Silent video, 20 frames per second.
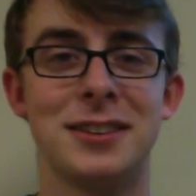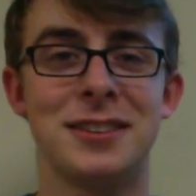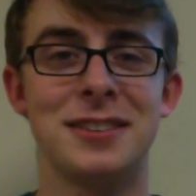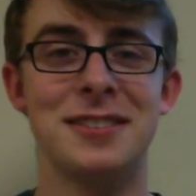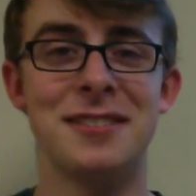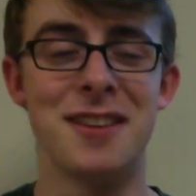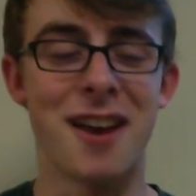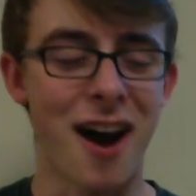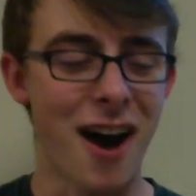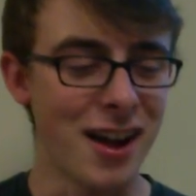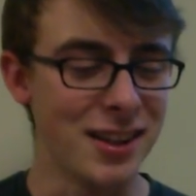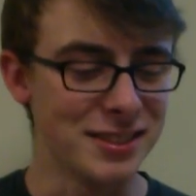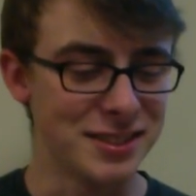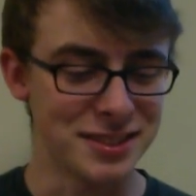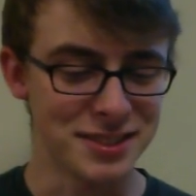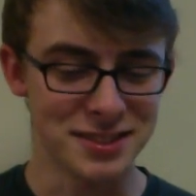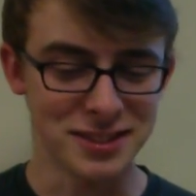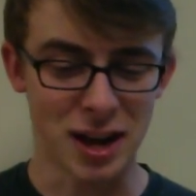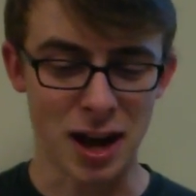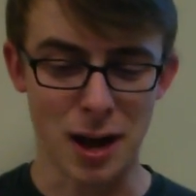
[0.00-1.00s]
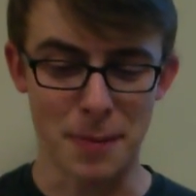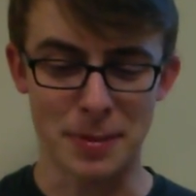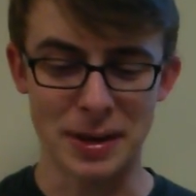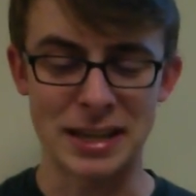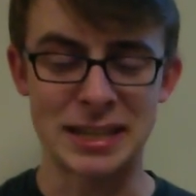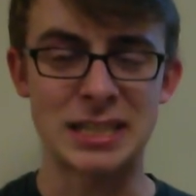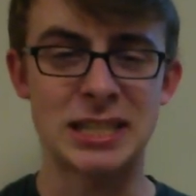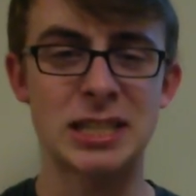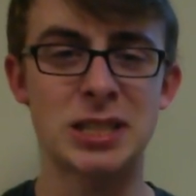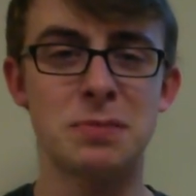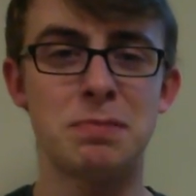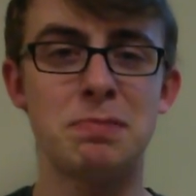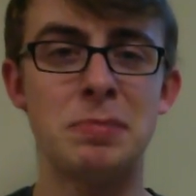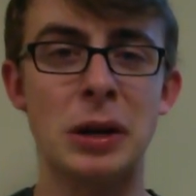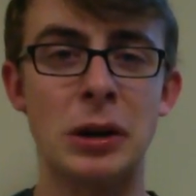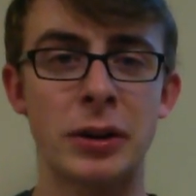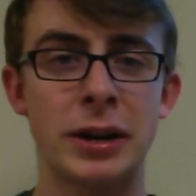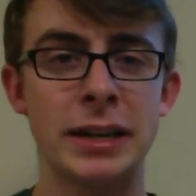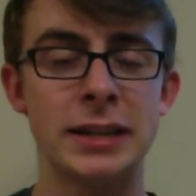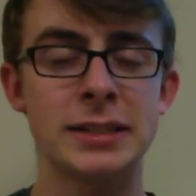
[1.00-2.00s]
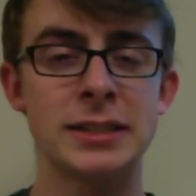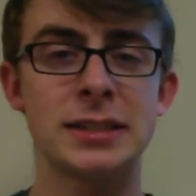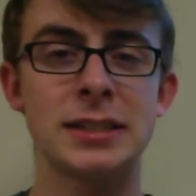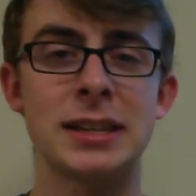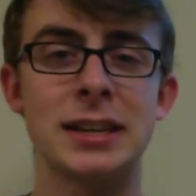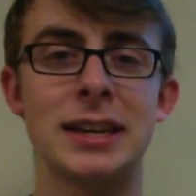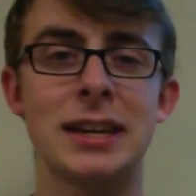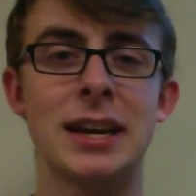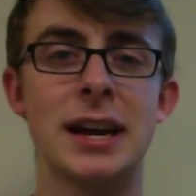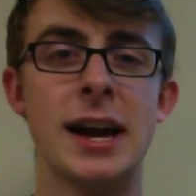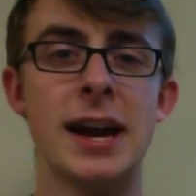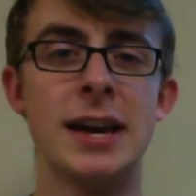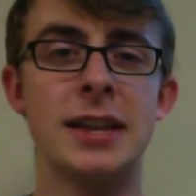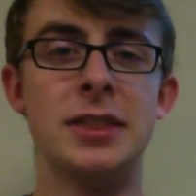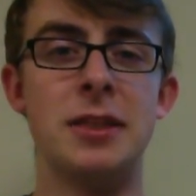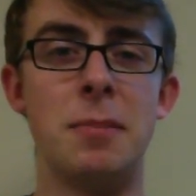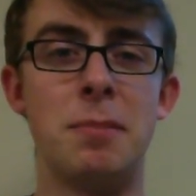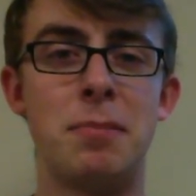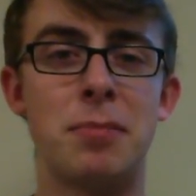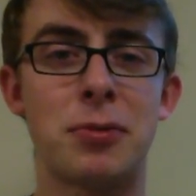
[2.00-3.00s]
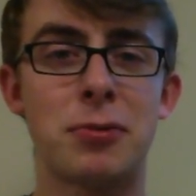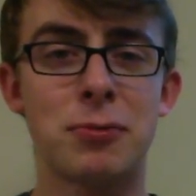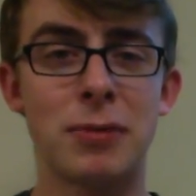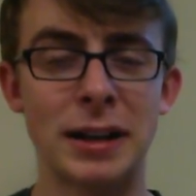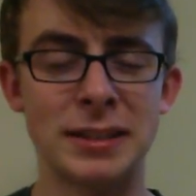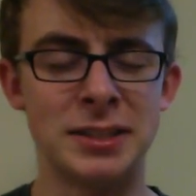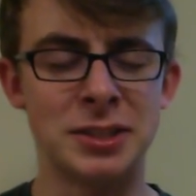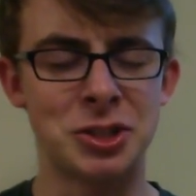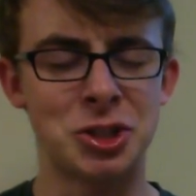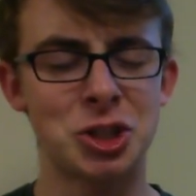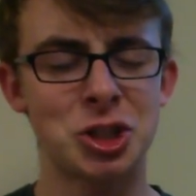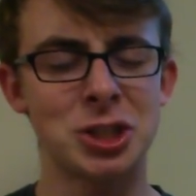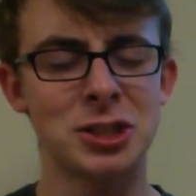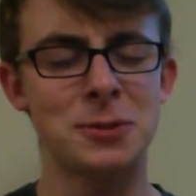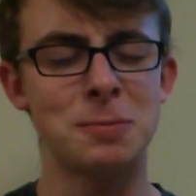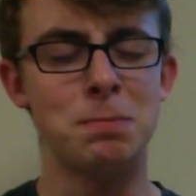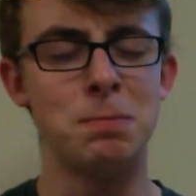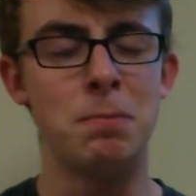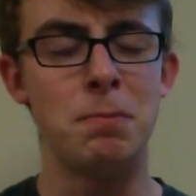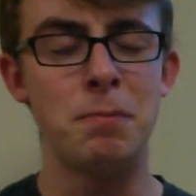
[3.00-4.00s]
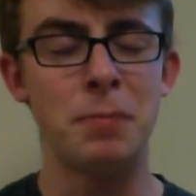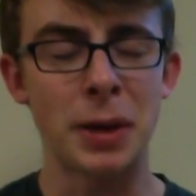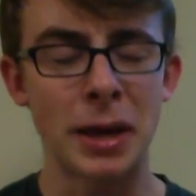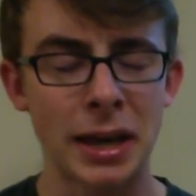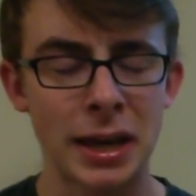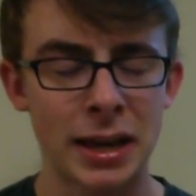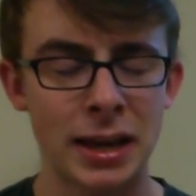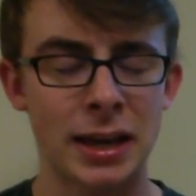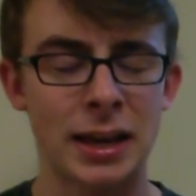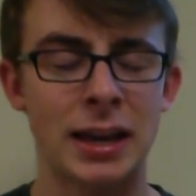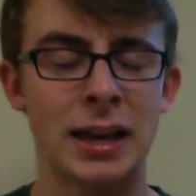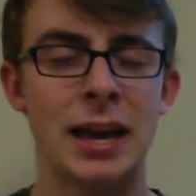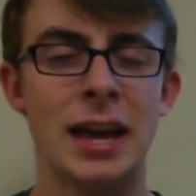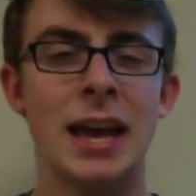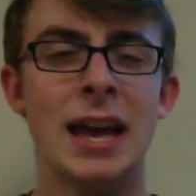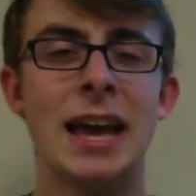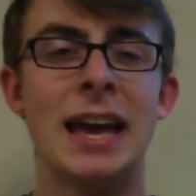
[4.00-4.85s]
non-stop experiencing the presence, just being,